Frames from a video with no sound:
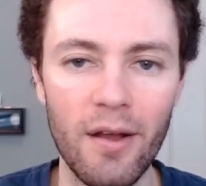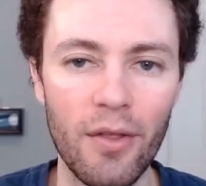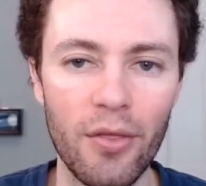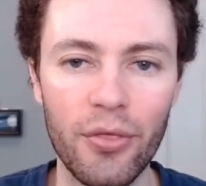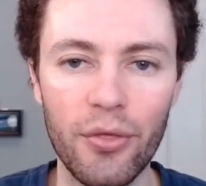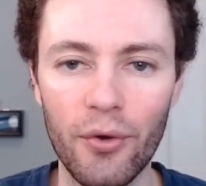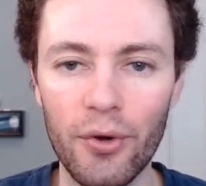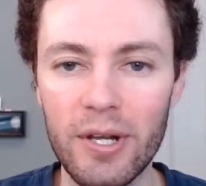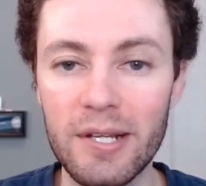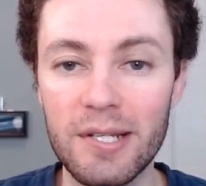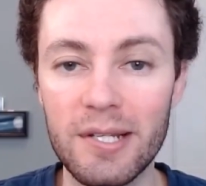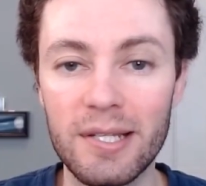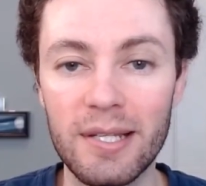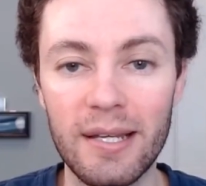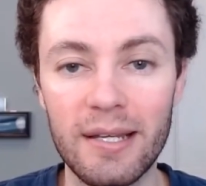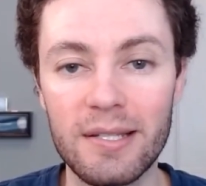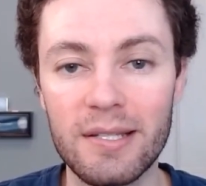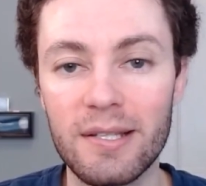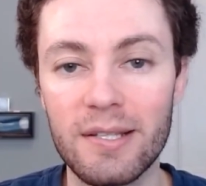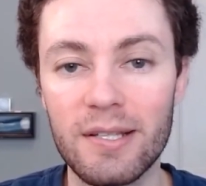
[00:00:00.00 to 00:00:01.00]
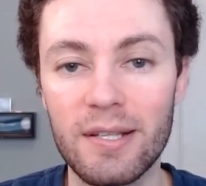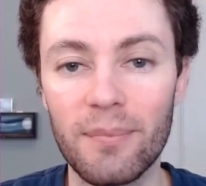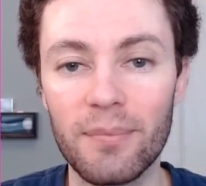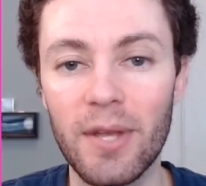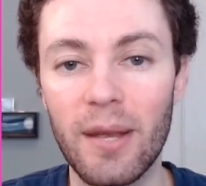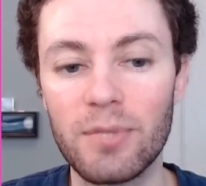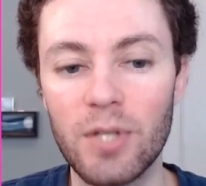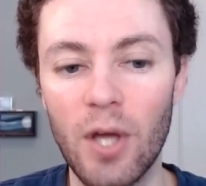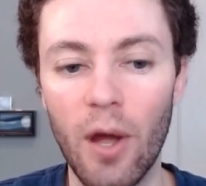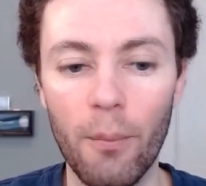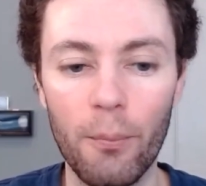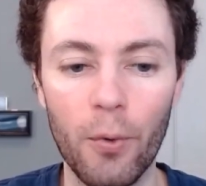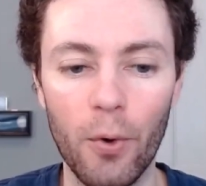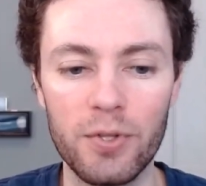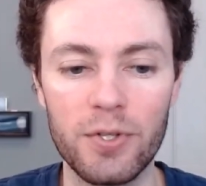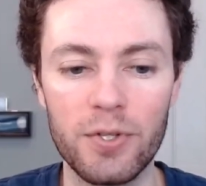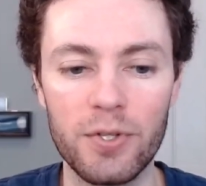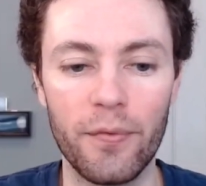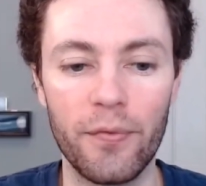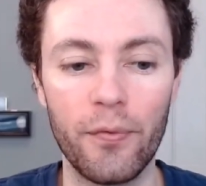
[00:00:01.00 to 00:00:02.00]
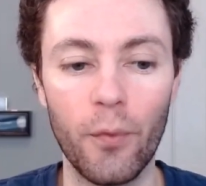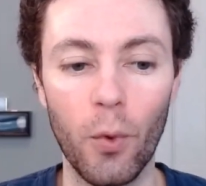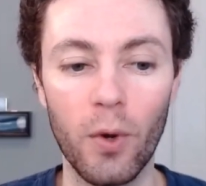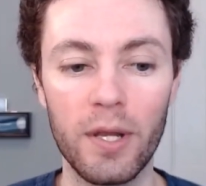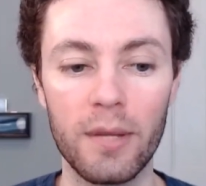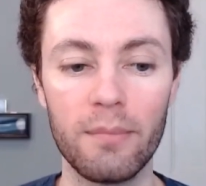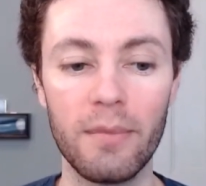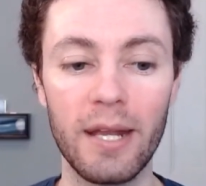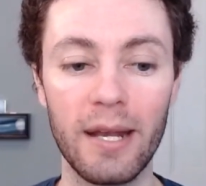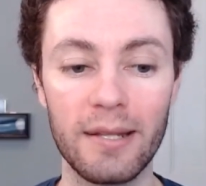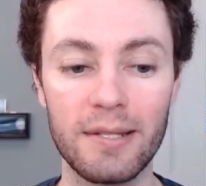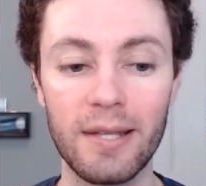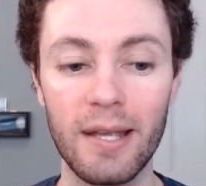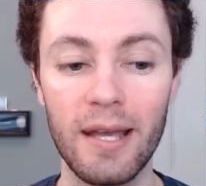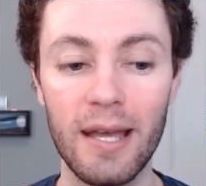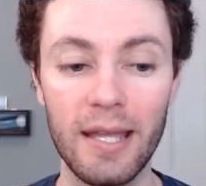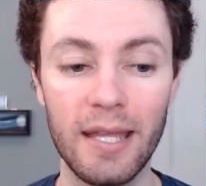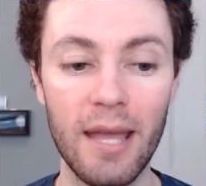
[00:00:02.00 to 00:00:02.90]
36 to sometimes upwards of 40 minutes.